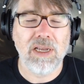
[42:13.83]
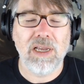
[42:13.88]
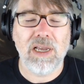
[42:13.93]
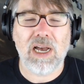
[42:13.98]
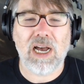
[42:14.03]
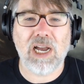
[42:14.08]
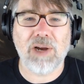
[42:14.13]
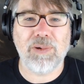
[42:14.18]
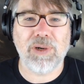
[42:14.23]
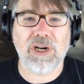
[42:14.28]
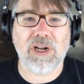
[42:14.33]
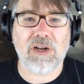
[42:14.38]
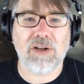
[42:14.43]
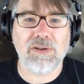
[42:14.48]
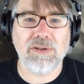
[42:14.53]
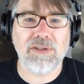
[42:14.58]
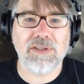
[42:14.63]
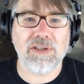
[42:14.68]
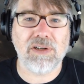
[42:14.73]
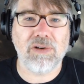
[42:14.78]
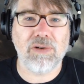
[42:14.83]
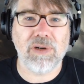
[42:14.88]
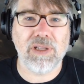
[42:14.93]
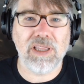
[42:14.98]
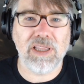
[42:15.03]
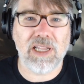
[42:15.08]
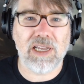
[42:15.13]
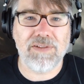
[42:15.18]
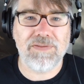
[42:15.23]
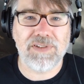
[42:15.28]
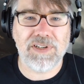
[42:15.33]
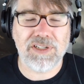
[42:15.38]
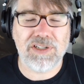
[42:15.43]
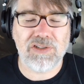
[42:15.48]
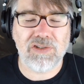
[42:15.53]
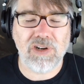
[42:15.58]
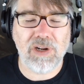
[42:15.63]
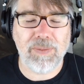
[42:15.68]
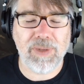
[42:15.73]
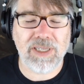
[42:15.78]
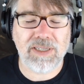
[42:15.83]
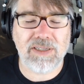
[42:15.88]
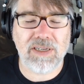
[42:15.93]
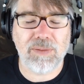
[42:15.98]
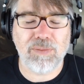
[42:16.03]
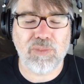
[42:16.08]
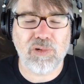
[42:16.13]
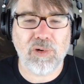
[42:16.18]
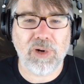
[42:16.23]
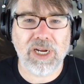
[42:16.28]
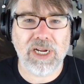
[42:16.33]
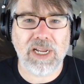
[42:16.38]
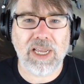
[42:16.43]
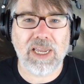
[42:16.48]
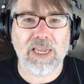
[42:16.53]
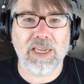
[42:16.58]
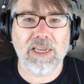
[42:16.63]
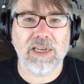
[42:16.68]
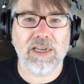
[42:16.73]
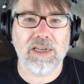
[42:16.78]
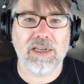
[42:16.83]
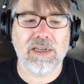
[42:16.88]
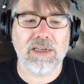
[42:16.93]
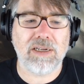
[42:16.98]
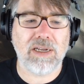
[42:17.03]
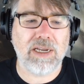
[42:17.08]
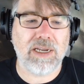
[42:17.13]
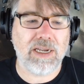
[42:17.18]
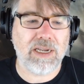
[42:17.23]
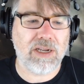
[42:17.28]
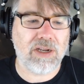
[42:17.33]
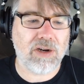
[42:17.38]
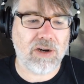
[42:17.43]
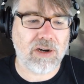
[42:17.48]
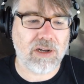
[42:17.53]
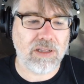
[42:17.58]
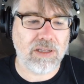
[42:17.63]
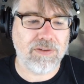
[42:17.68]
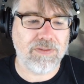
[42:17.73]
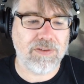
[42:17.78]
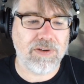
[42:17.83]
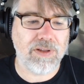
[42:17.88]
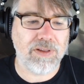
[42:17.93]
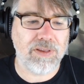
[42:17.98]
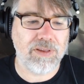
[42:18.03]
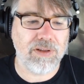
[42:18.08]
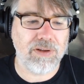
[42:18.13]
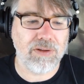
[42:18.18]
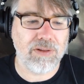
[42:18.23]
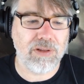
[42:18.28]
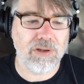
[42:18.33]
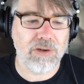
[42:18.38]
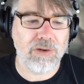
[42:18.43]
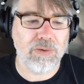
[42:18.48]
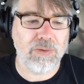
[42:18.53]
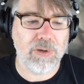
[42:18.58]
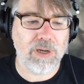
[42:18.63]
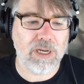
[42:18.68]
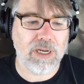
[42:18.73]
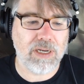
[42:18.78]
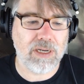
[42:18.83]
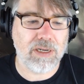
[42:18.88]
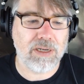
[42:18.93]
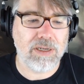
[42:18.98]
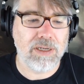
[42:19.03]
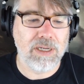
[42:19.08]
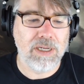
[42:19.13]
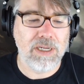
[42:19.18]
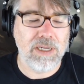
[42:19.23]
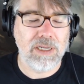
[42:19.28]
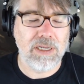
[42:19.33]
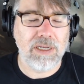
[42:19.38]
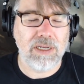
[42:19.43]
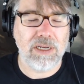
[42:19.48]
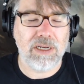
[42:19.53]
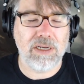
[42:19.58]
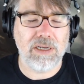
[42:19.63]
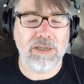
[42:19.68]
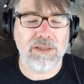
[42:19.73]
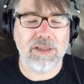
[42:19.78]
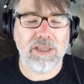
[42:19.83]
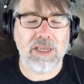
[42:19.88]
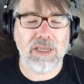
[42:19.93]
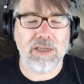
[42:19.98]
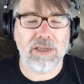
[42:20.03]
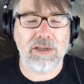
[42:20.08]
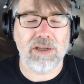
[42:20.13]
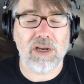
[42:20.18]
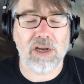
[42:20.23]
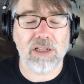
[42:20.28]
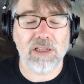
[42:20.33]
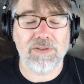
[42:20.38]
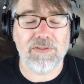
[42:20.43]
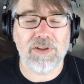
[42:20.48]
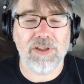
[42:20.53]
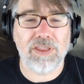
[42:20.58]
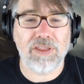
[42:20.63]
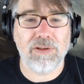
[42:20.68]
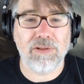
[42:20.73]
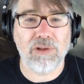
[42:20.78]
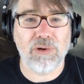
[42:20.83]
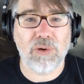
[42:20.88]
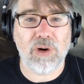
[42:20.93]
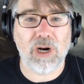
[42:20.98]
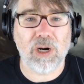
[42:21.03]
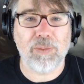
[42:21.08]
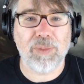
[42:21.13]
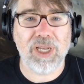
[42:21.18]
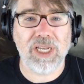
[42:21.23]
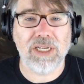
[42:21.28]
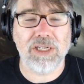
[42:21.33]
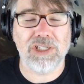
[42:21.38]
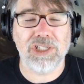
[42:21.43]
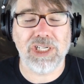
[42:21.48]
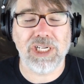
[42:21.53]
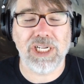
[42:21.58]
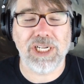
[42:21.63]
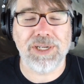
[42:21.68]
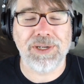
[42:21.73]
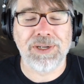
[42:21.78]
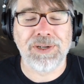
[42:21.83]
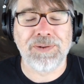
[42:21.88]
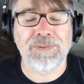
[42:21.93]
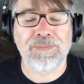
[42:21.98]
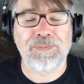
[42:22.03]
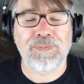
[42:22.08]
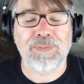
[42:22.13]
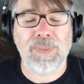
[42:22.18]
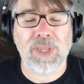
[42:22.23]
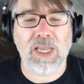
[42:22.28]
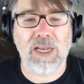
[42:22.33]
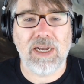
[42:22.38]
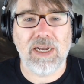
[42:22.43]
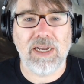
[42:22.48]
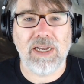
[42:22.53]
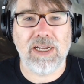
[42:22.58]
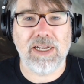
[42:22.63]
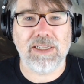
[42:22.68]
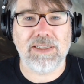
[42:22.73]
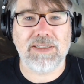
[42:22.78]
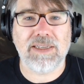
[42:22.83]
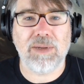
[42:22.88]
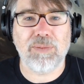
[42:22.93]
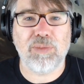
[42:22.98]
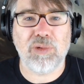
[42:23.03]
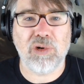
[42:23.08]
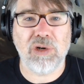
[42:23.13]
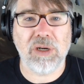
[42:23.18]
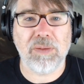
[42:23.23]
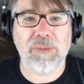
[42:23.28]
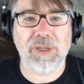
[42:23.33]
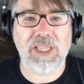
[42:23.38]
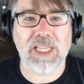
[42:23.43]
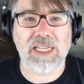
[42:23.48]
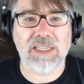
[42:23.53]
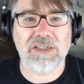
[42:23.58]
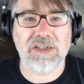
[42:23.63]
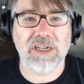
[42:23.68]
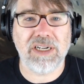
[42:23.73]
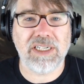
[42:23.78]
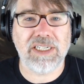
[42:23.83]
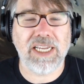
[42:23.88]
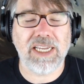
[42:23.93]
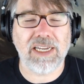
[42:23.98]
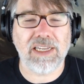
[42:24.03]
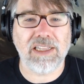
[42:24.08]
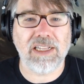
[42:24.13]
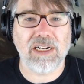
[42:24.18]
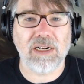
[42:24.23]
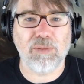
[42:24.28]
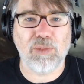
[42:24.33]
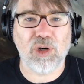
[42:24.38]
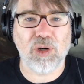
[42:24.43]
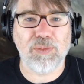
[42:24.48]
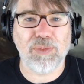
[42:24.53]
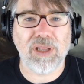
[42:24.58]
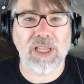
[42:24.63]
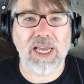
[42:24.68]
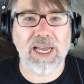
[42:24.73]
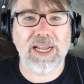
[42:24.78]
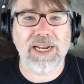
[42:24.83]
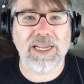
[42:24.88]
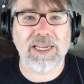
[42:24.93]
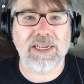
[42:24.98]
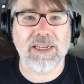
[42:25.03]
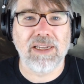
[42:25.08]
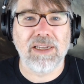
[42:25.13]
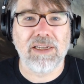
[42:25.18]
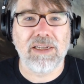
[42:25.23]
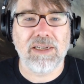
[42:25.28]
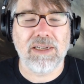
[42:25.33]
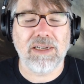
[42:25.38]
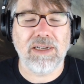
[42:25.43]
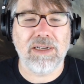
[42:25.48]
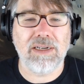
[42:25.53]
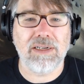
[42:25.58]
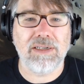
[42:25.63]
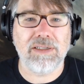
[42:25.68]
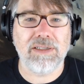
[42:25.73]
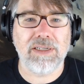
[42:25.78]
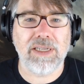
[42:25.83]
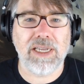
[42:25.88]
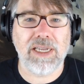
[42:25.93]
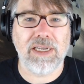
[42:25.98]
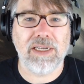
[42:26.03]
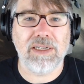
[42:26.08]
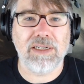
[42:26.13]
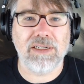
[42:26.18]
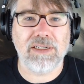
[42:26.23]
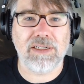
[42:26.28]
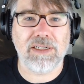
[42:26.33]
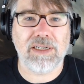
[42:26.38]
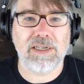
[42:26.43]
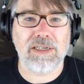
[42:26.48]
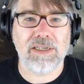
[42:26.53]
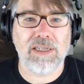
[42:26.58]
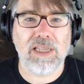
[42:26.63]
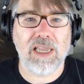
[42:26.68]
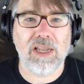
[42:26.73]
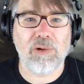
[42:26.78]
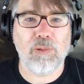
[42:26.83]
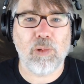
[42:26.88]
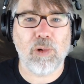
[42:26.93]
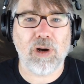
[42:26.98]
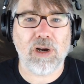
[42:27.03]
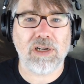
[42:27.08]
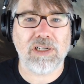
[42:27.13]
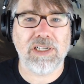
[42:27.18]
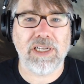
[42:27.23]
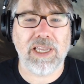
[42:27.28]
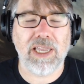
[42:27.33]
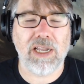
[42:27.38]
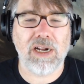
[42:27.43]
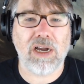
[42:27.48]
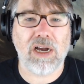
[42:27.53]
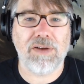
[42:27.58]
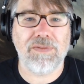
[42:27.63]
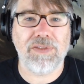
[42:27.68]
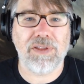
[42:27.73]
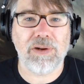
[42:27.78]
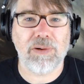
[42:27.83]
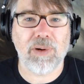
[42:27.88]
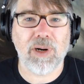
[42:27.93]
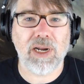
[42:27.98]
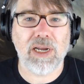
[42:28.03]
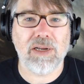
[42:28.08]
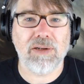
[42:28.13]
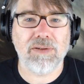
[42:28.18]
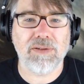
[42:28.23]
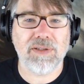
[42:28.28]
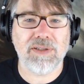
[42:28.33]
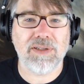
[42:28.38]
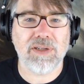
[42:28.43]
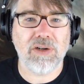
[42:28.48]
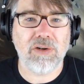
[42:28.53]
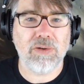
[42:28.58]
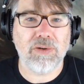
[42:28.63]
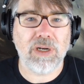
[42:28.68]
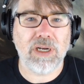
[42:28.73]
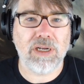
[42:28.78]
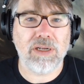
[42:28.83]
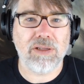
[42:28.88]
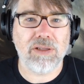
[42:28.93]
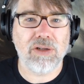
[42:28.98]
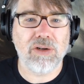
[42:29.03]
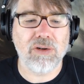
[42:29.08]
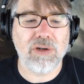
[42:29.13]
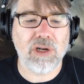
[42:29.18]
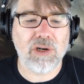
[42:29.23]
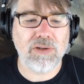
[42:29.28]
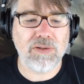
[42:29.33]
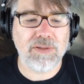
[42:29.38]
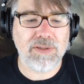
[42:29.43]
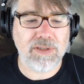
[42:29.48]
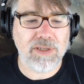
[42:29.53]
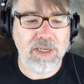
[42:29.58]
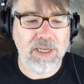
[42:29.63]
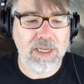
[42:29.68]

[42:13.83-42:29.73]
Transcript: I would also love to stream at some point a Call of Cthulhu, the Call of Cthulhu RPG at some point. But that's going to take a little more planning and work to get off the ground. So who knows?